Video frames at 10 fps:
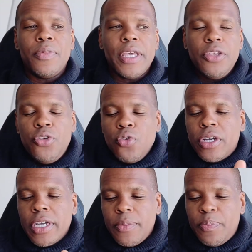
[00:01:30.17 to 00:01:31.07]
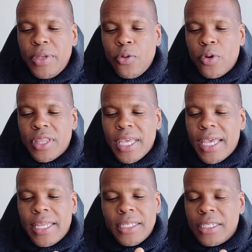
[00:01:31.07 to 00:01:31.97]
You could be
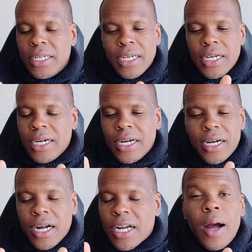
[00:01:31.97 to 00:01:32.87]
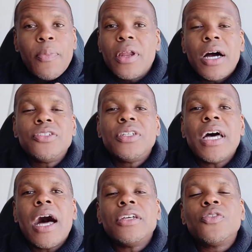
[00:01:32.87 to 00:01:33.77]
within a couple of
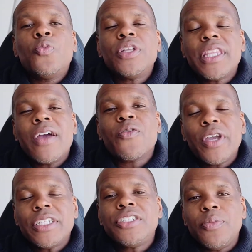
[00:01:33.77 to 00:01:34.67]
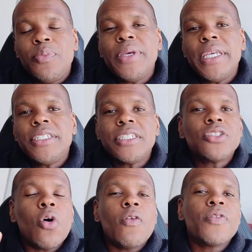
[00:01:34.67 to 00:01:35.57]
$100s of what that rate should be
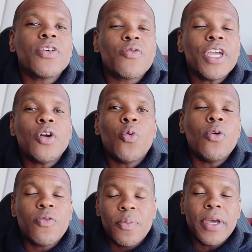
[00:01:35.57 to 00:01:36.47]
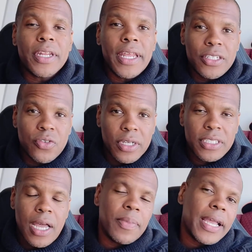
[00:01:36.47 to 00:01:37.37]
just off of the rate quote from Internet
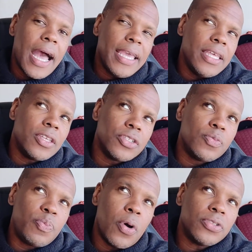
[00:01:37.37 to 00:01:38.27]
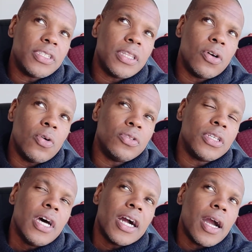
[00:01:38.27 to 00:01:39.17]
Truckstop. Like, I either posted
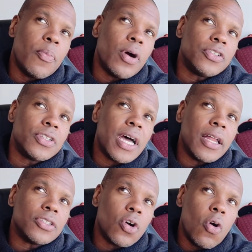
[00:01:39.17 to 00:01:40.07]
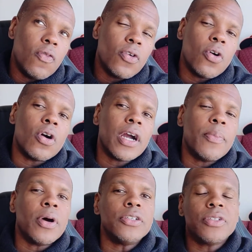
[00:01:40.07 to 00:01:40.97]
loads a couple $100s over or a
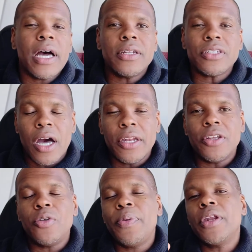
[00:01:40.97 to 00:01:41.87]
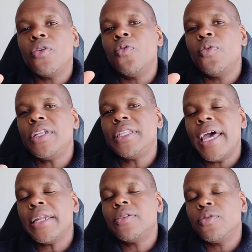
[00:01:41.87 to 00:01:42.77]
couple $100s under, depending on what
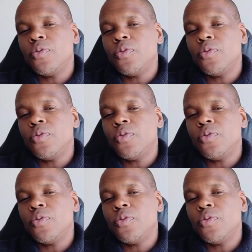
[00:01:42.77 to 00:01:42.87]
that